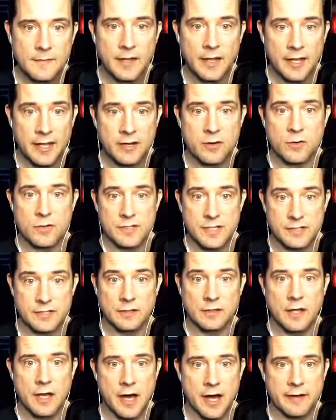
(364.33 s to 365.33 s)
acorns. That's a
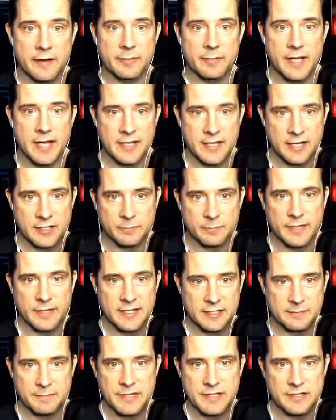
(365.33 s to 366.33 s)
lot of extra
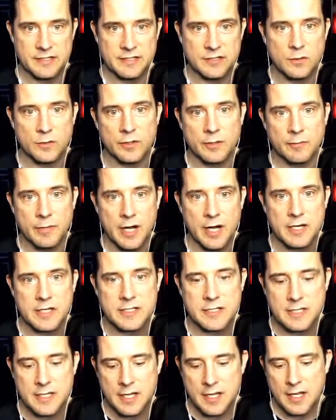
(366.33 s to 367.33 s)
plastic pieces to go in the
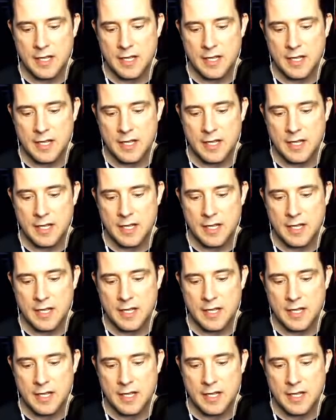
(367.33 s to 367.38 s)
box.